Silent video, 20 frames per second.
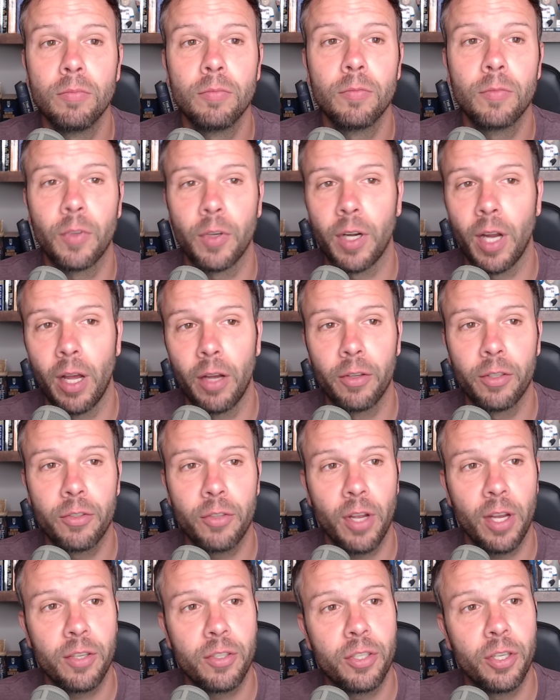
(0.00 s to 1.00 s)
for college
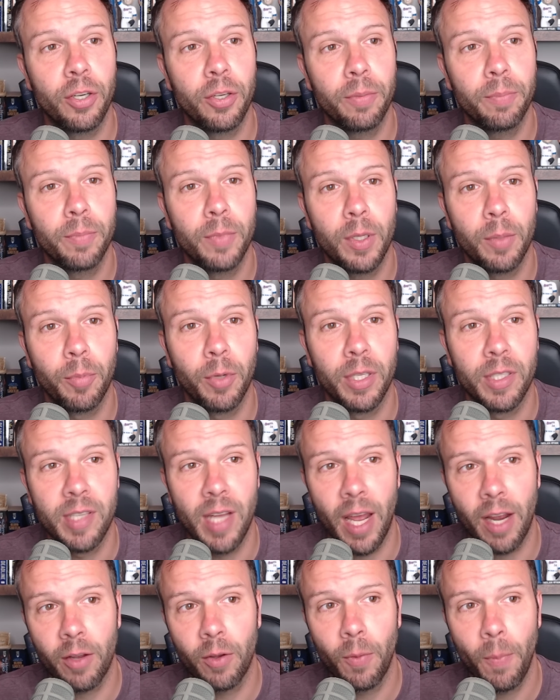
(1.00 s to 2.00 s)
last year. He played
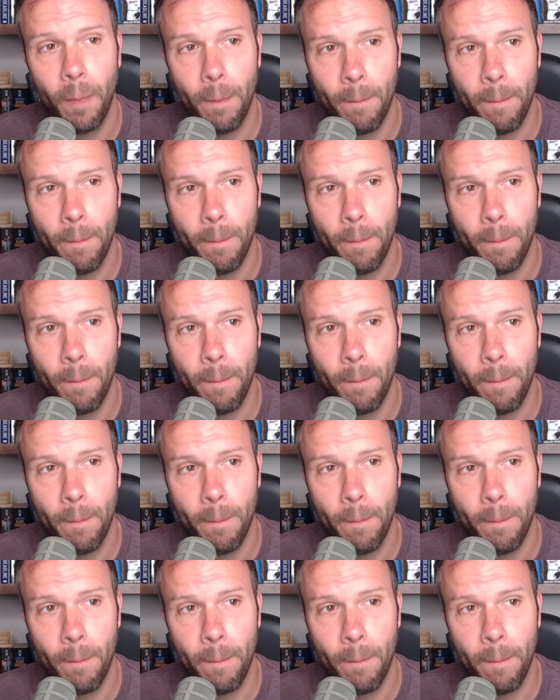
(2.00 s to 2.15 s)
tackle.